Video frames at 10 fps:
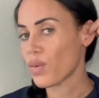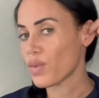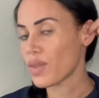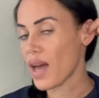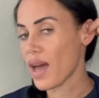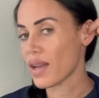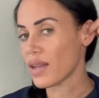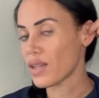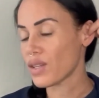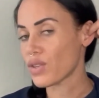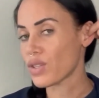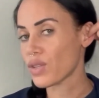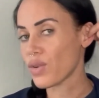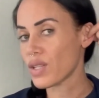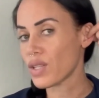Then you're just
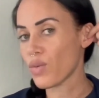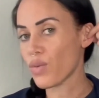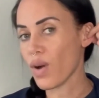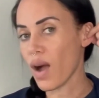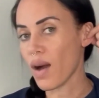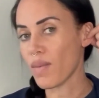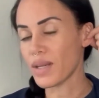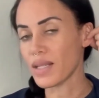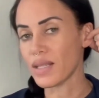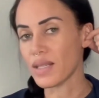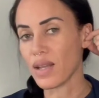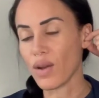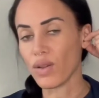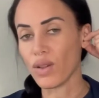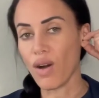going to rub
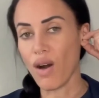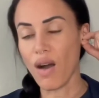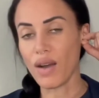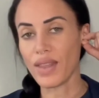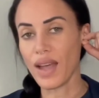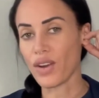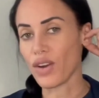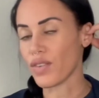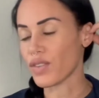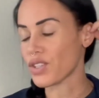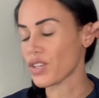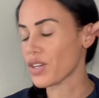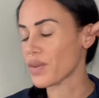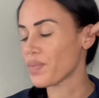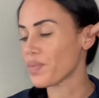along that
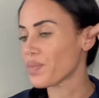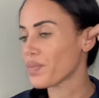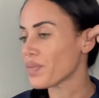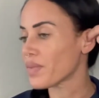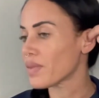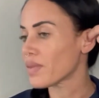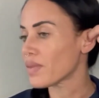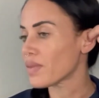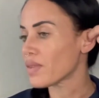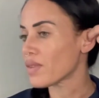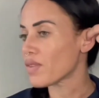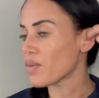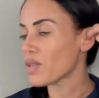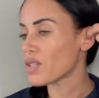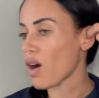curvature
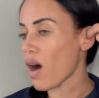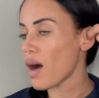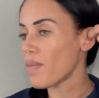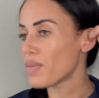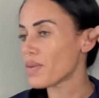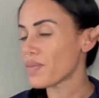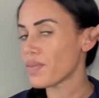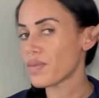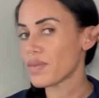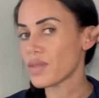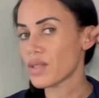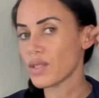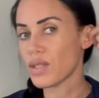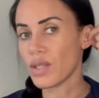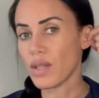from the top
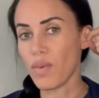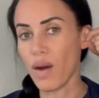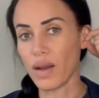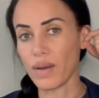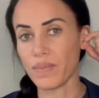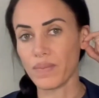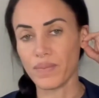to the bottom.